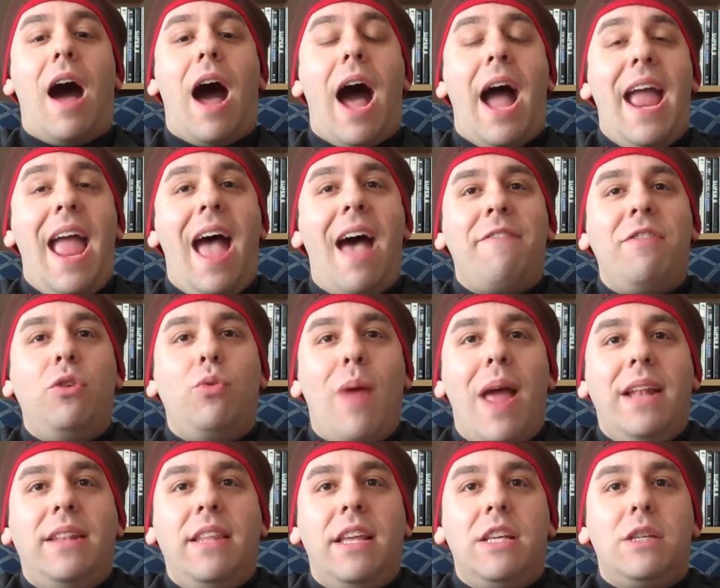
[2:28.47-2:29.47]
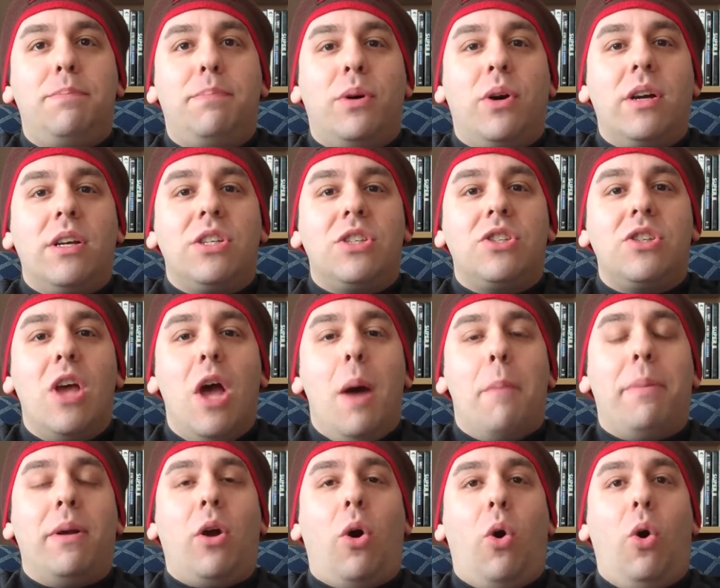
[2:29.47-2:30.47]
I haven't read these books,
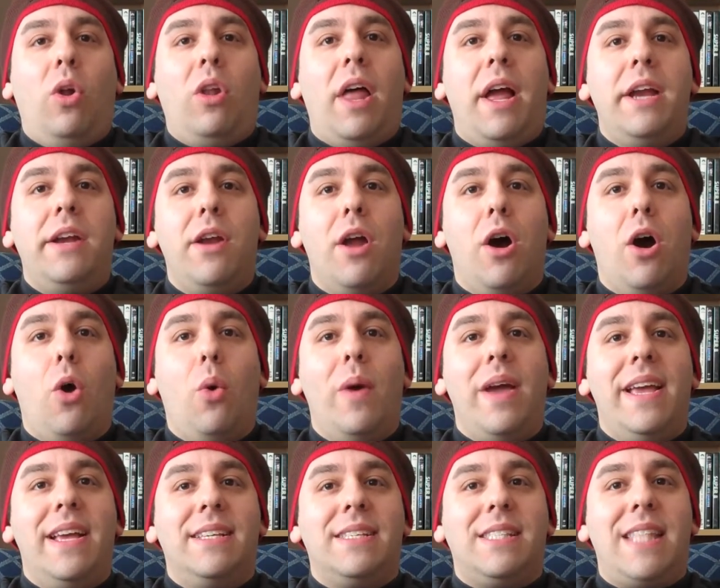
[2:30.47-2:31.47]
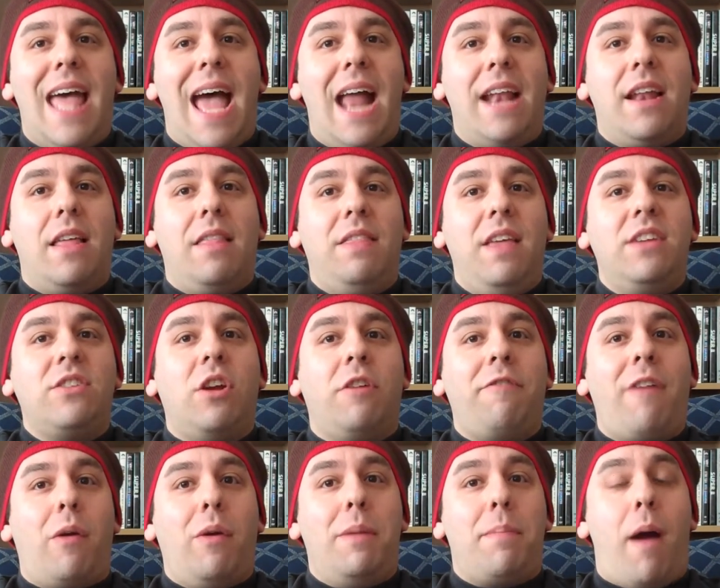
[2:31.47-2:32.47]
but all I know is that these are
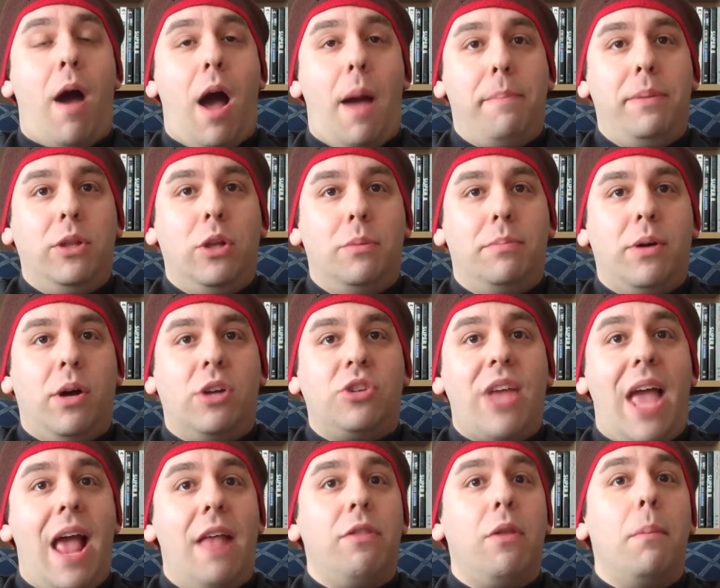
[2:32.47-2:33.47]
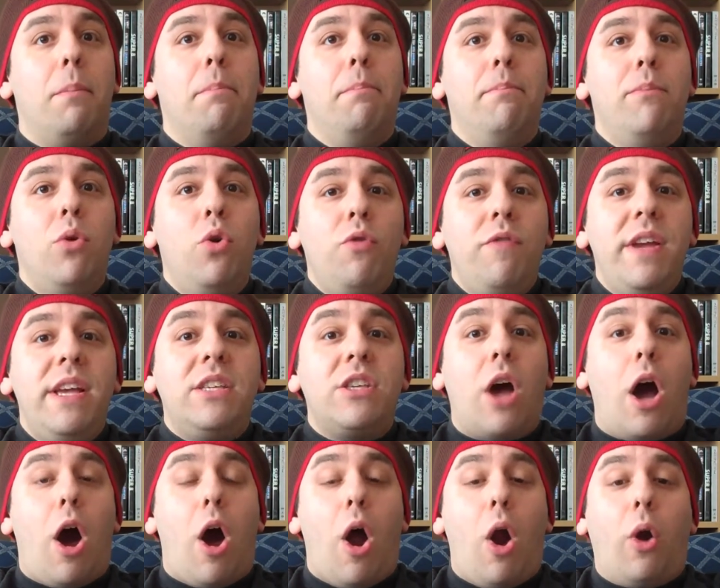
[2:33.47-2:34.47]
very popular books and the movies
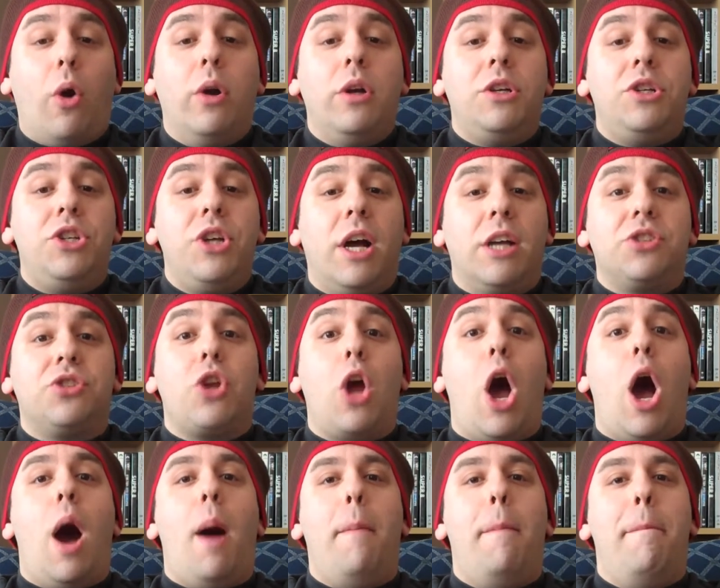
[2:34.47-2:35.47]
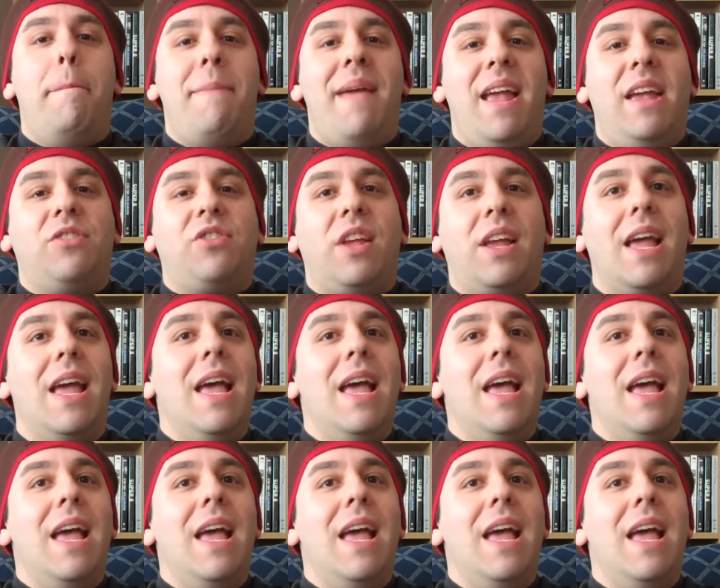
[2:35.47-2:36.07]
are just amazing.